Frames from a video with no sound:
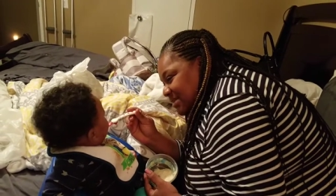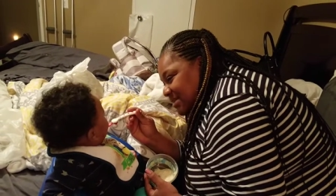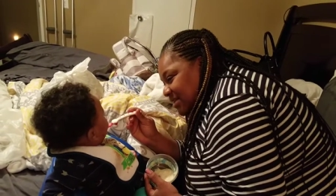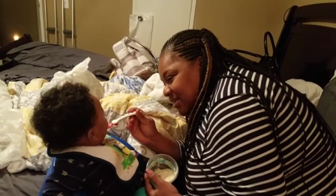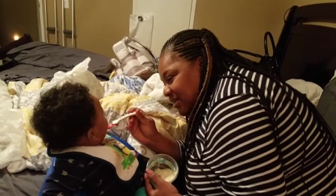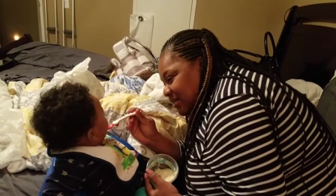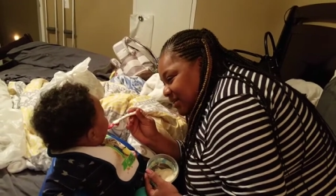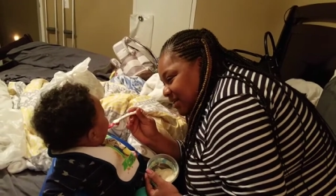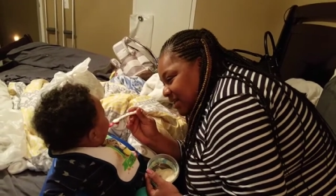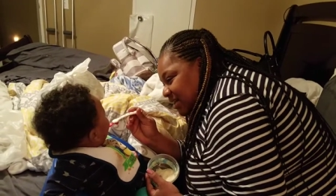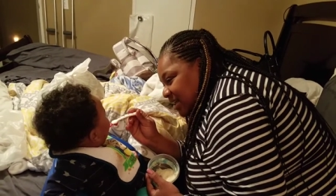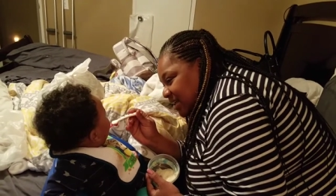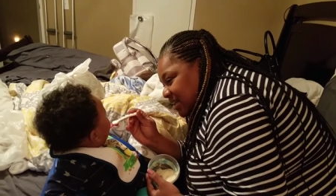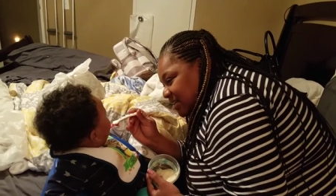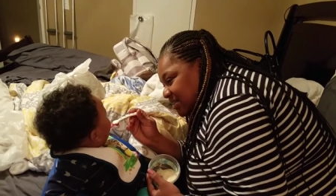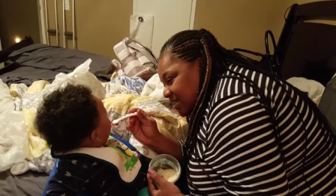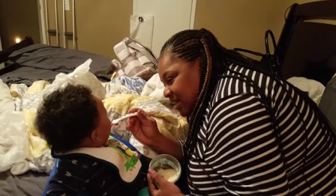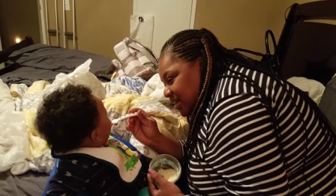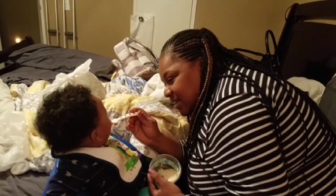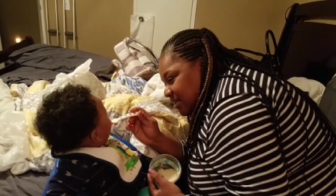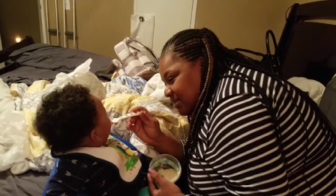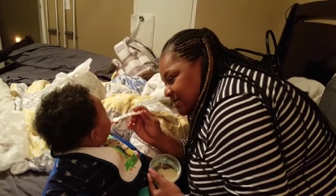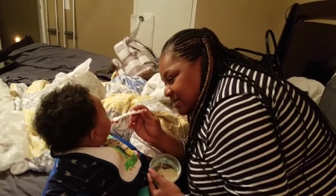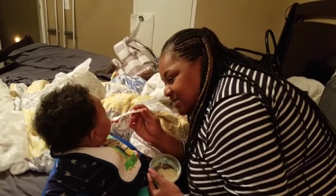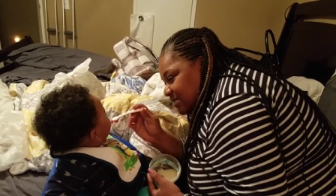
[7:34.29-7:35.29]
So, yes,
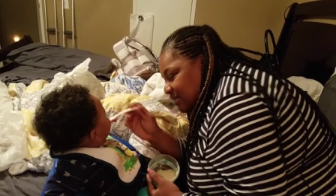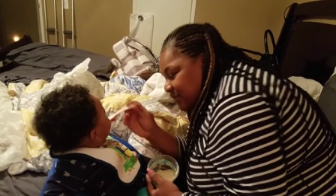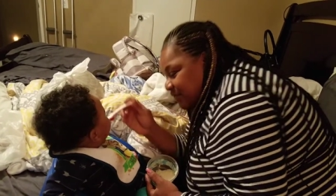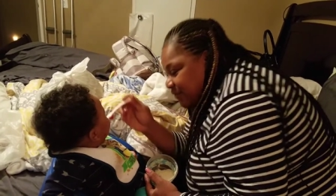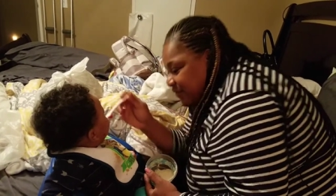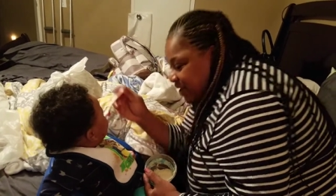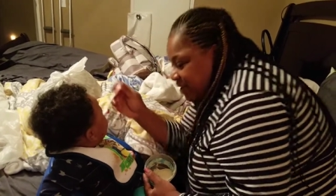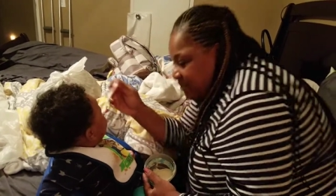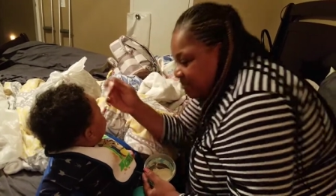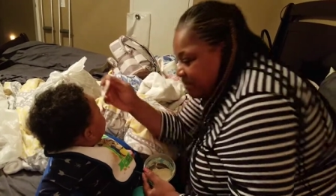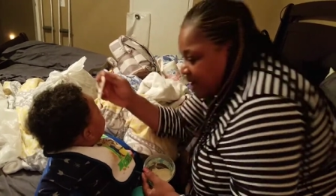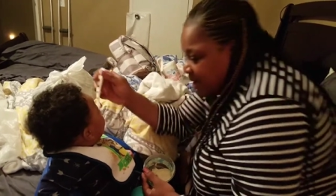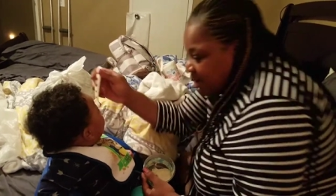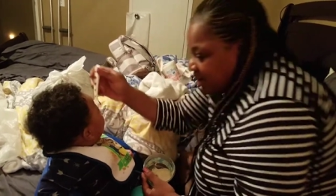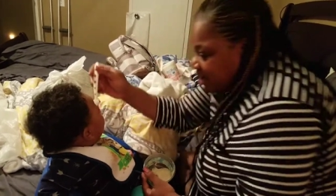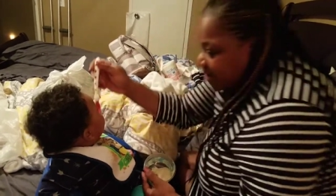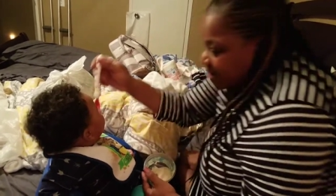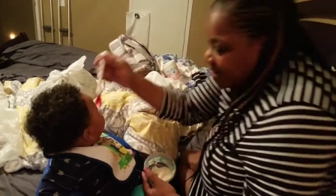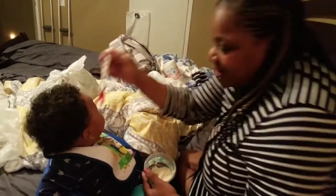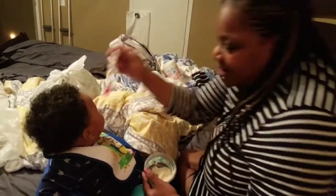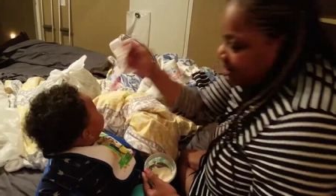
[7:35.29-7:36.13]
I used to feed my